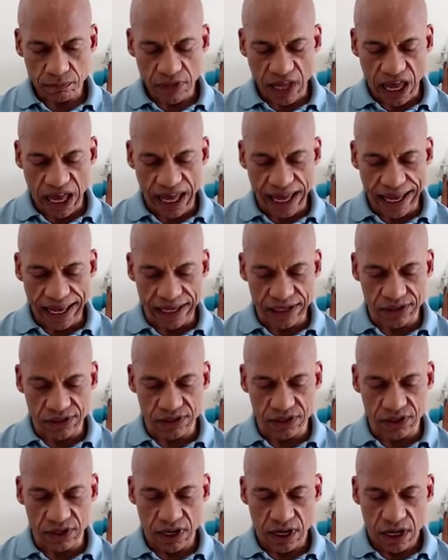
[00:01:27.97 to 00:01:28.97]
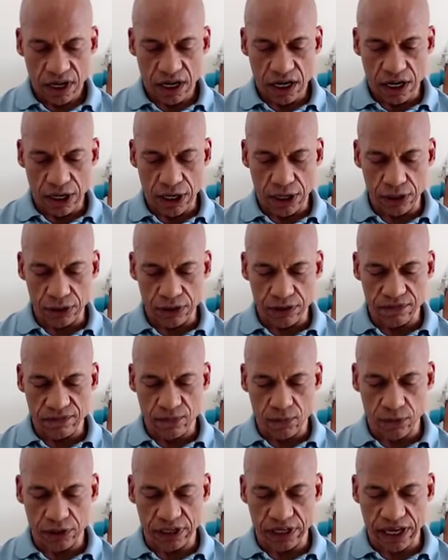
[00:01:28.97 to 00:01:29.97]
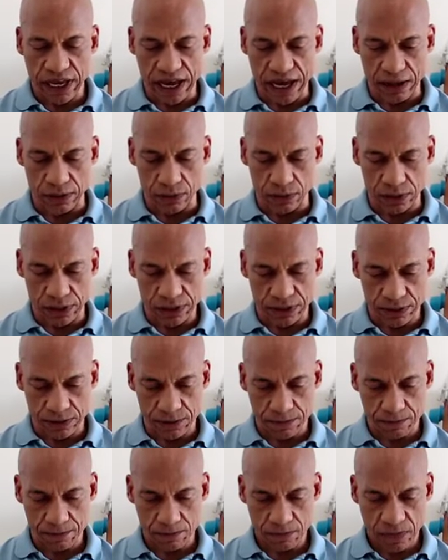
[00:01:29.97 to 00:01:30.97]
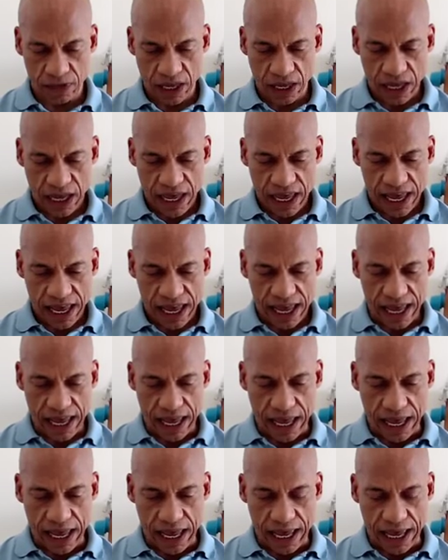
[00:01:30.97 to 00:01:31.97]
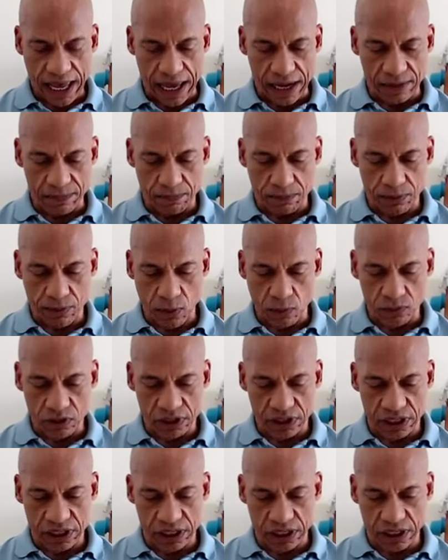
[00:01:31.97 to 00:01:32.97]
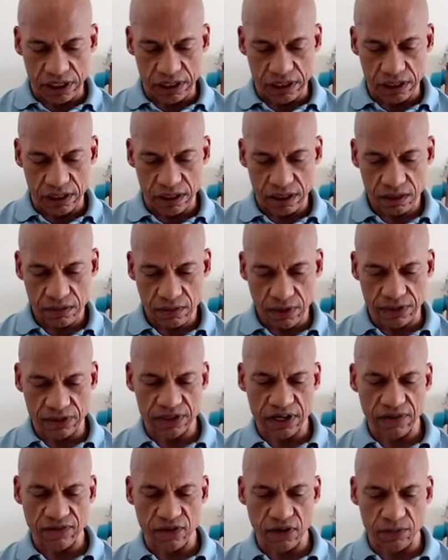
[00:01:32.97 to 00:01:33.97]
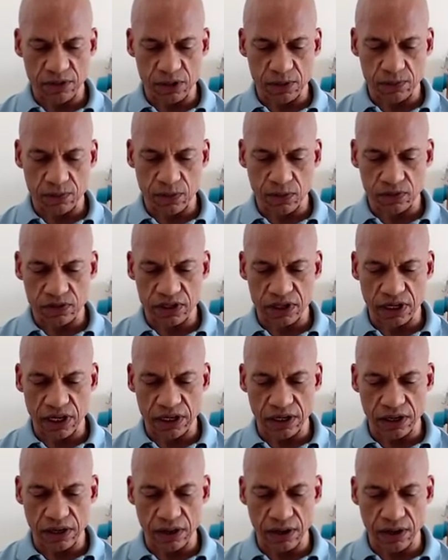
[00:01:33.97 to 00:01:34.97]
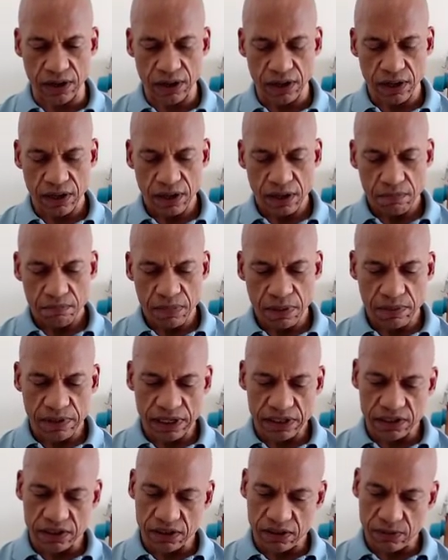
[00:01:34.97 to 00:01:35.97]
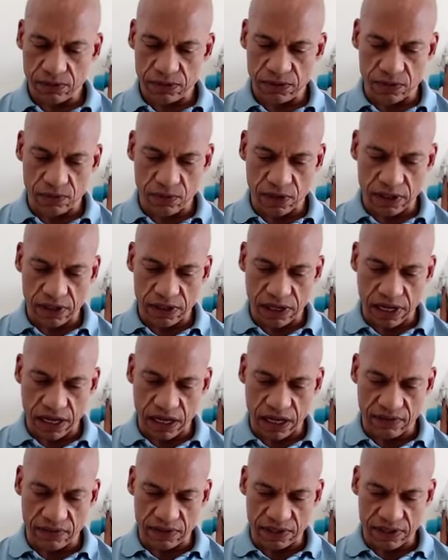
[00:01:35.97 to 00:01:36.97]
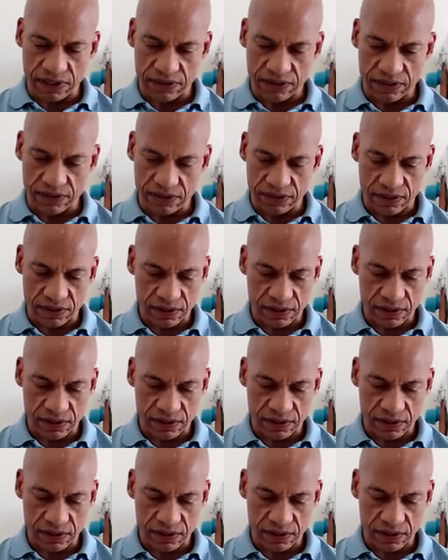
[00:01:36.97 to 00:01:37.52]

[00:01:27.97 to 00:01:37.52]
has 140 calories, and protein, oh, there's not very much protein in here. Maybe that's the reason why they have it as